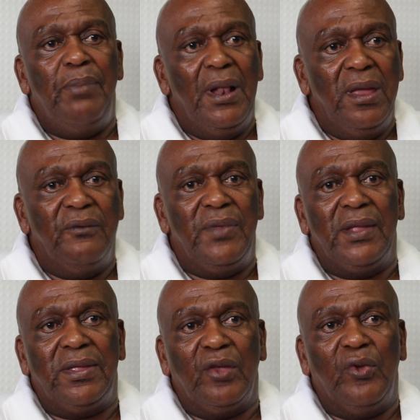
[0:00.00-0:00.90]
believe
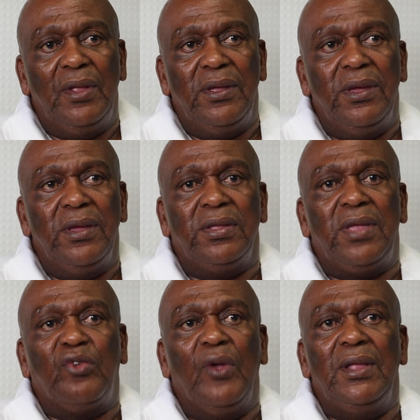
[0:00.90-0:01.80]
that actually
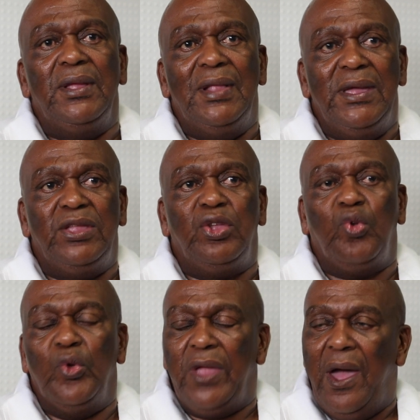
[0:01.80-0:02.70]
it actually led
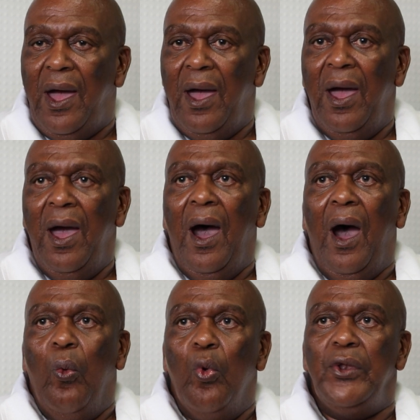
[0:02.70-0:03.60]
to the
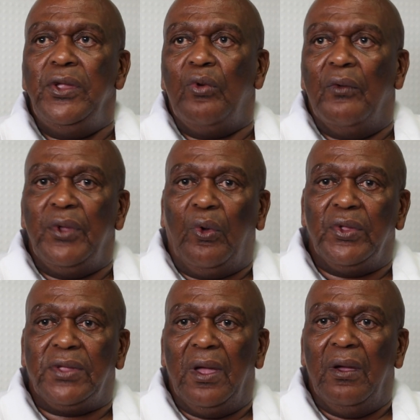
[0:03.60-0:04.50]
awarding of the
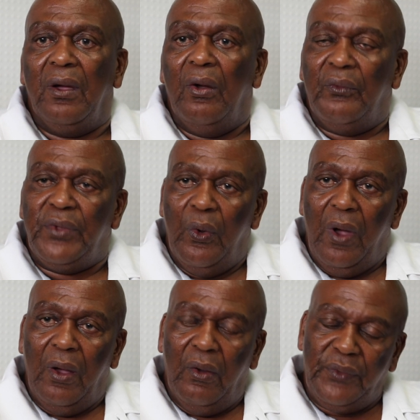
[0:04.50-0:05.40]
contract of the
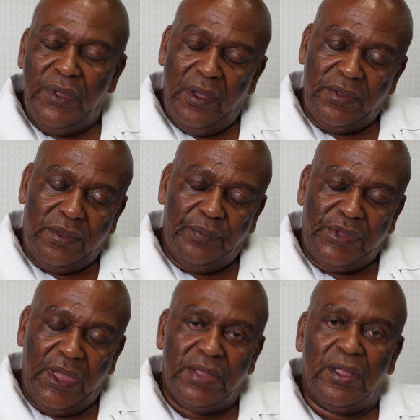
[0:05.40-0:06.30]

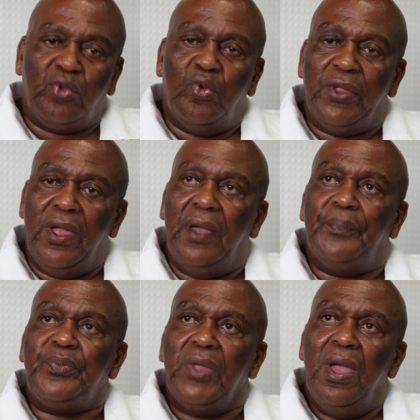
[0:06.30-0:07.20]
tender to
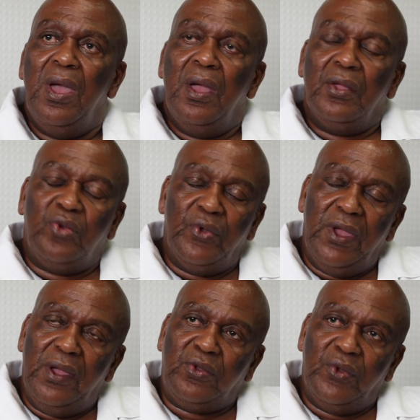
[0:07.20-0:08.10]

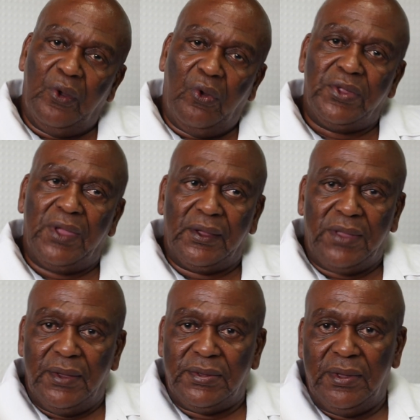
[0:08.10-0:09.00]
the
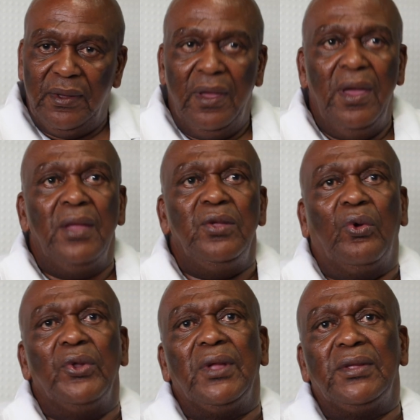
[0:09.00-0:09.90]
contractors.
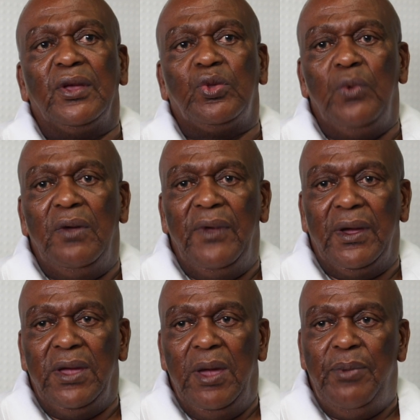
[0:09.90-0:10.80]
The contractors were
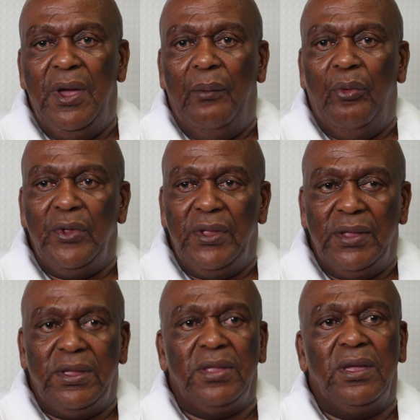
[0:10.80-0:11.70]
very happy upon
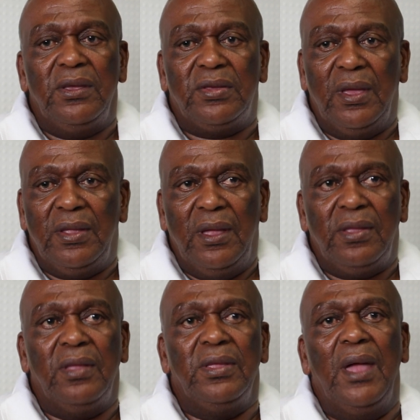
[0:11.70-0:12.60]
that and they sent
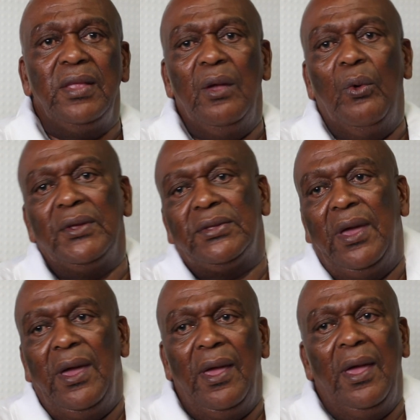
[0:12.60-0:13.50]
it. Then there
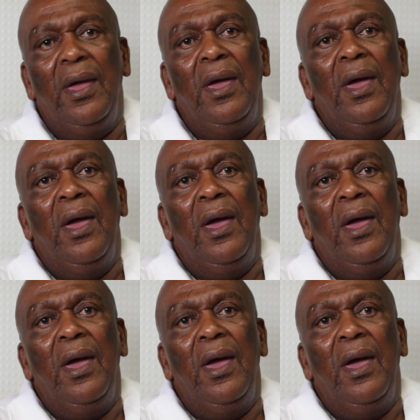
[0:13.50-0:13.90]
was a